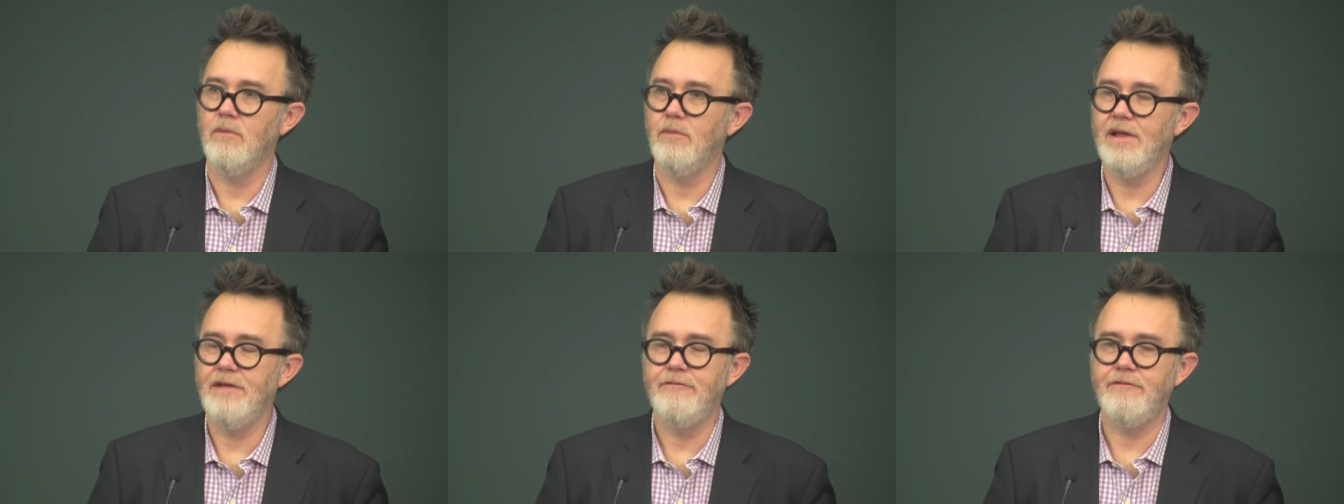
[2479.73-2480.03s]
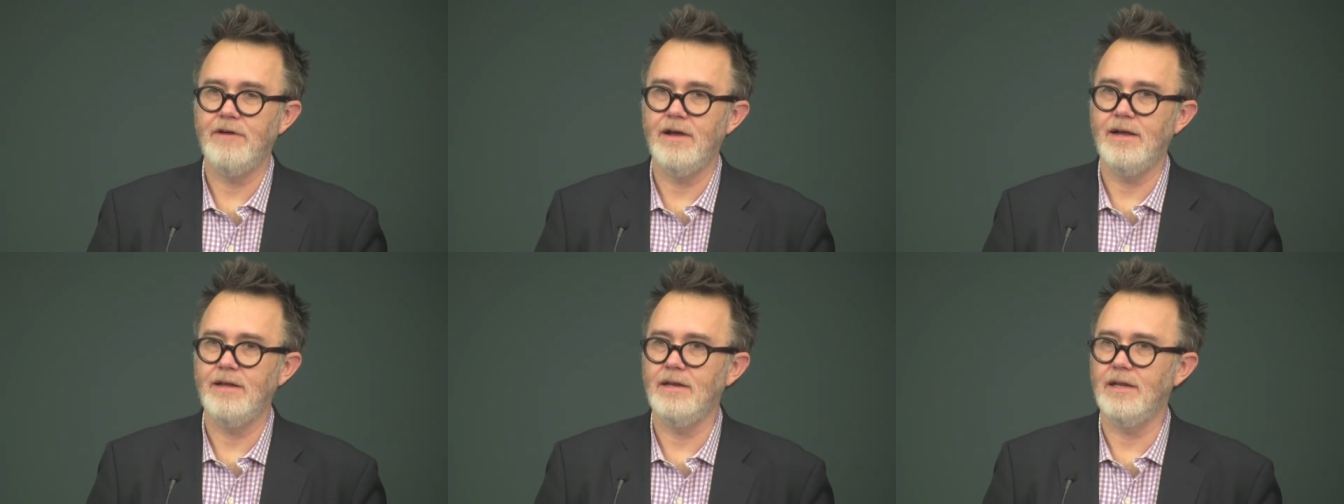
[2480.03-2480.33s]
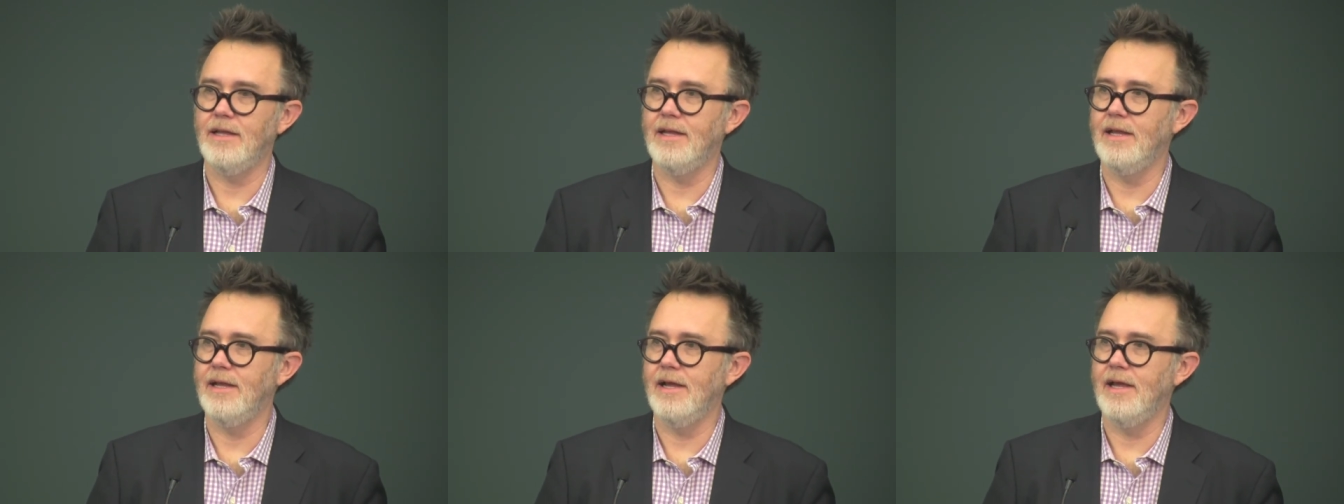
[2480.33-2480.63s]
we
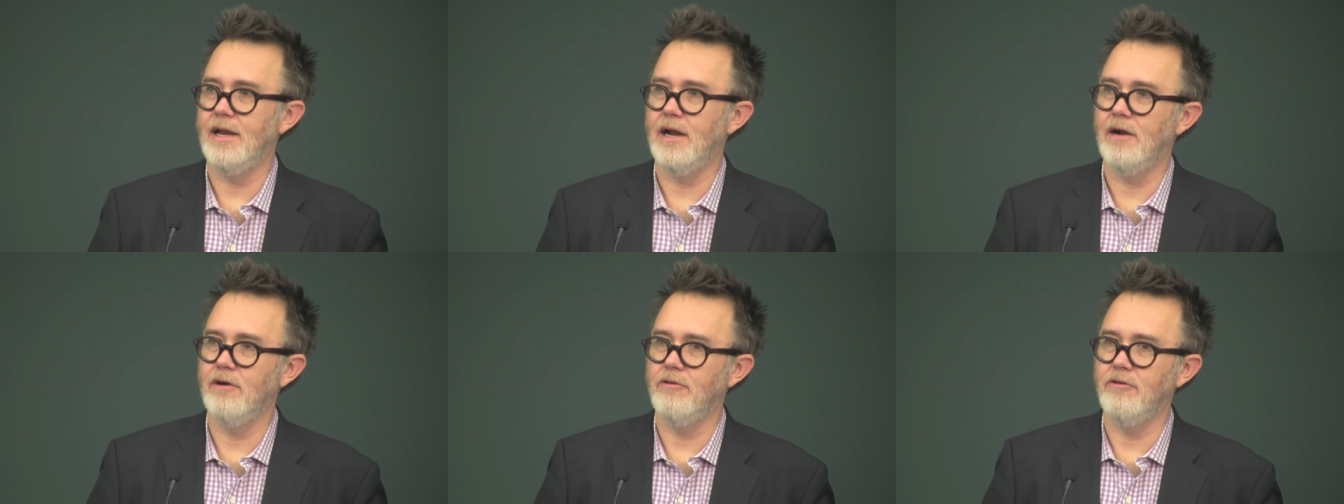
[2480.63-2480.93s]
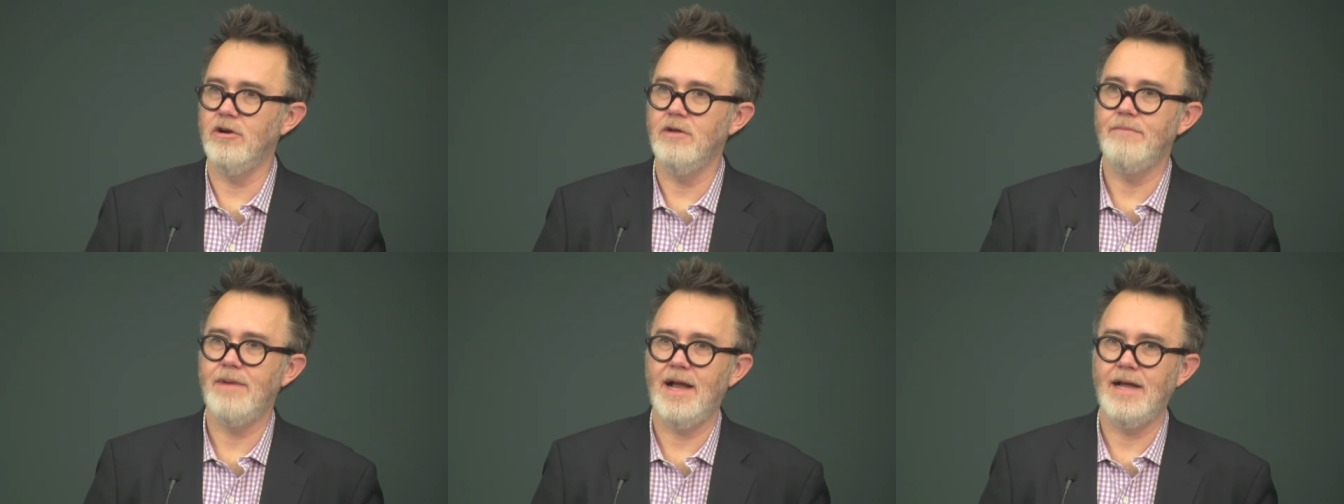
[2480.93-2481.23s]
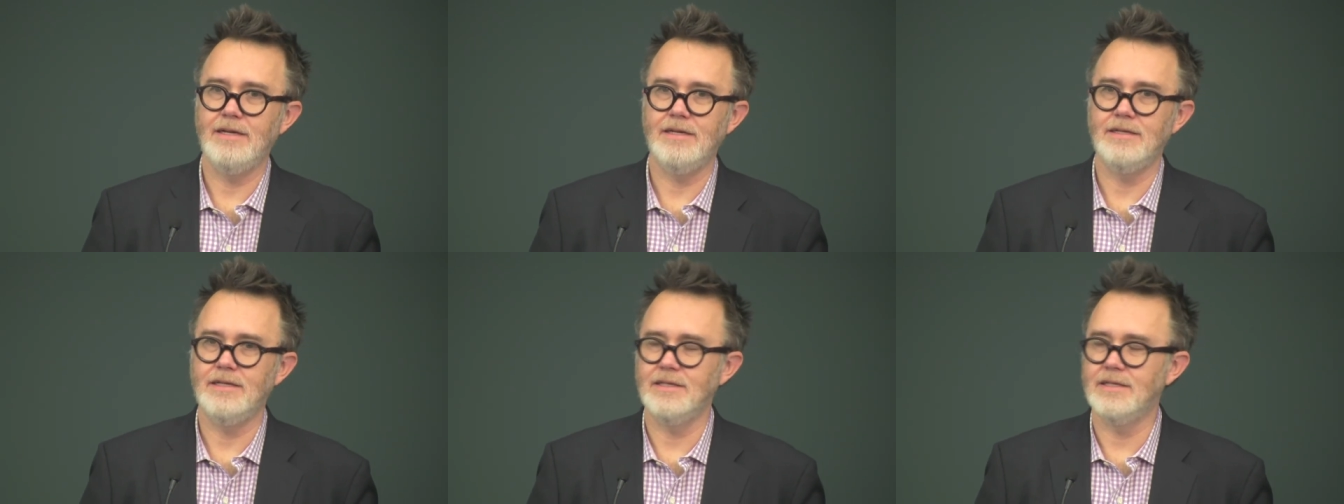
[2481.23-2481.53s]
finally in our group
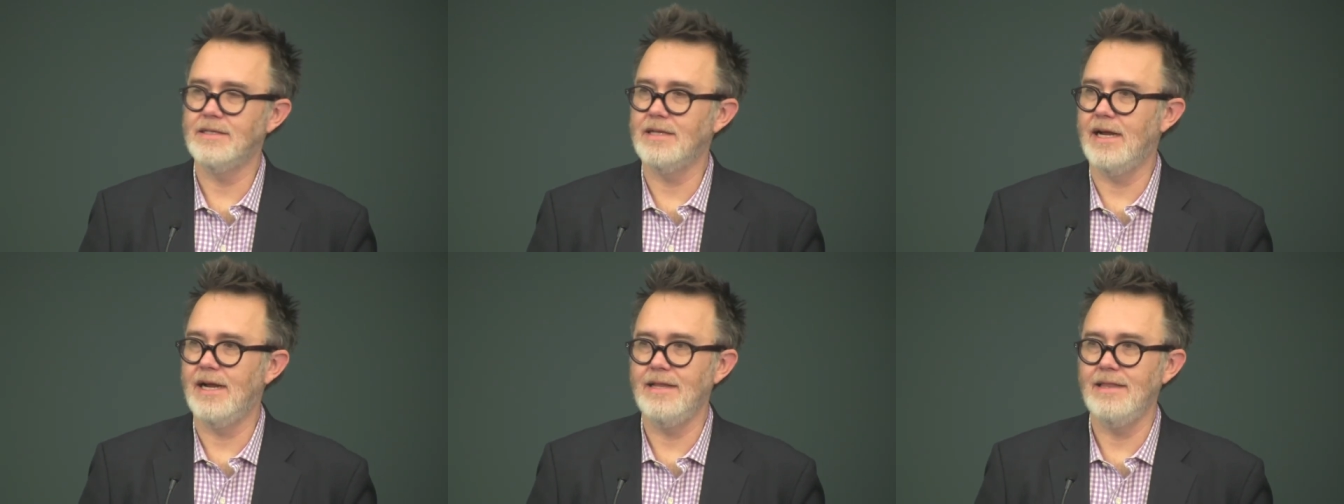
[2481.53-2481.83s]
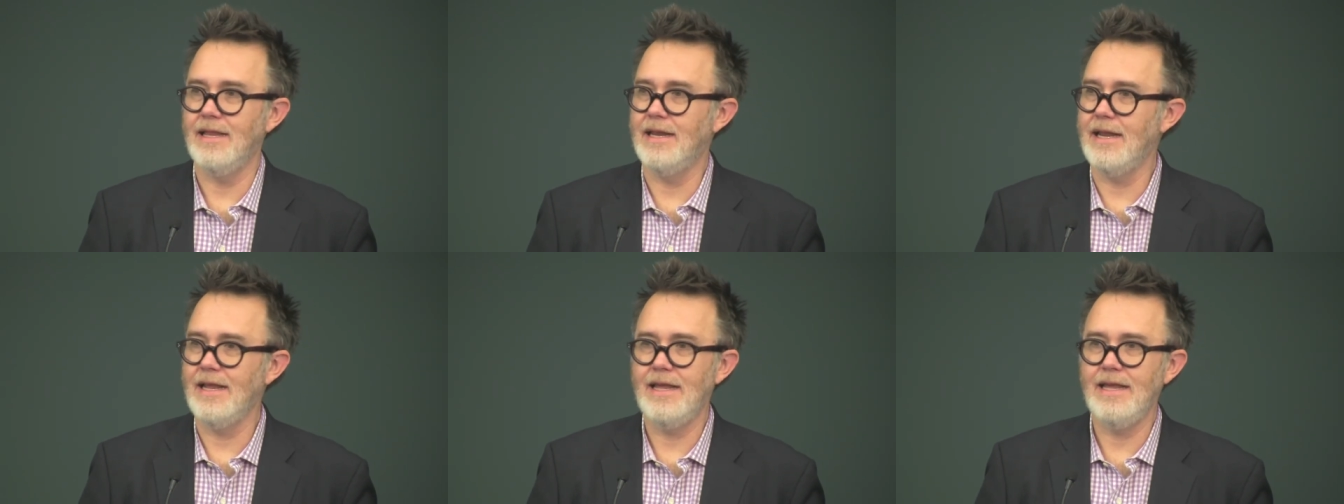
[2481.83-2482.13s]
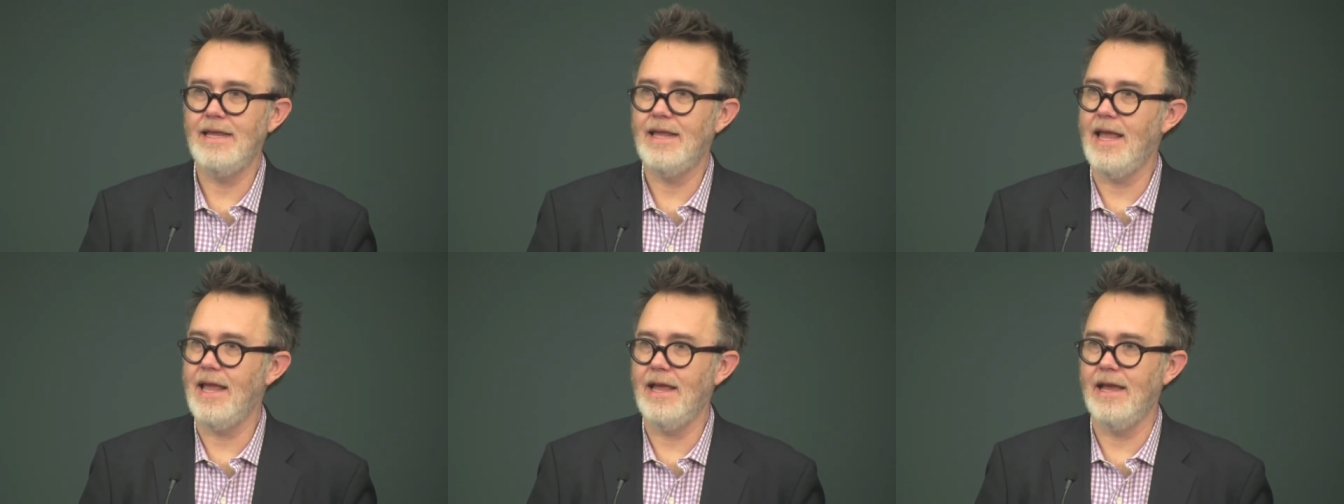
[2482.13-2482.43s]
had to decide that
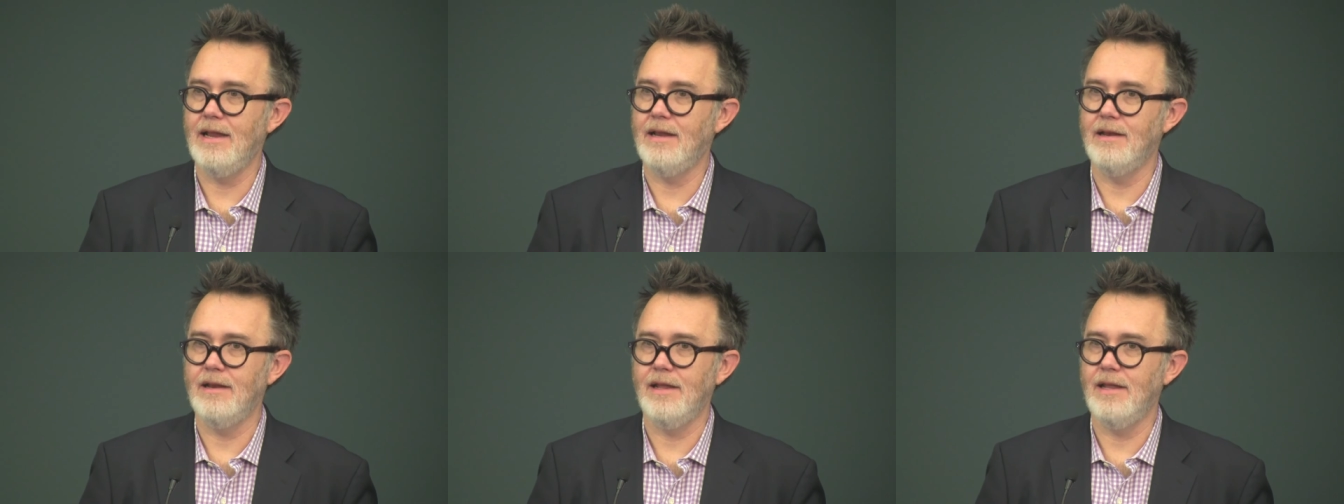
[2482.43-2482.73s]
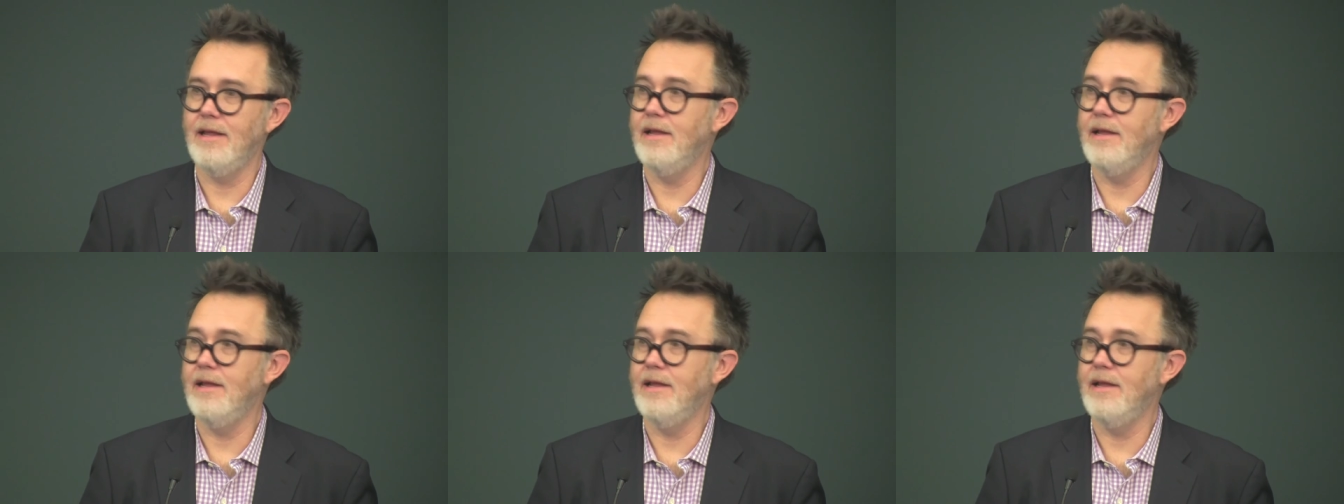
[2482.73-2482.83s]
he can't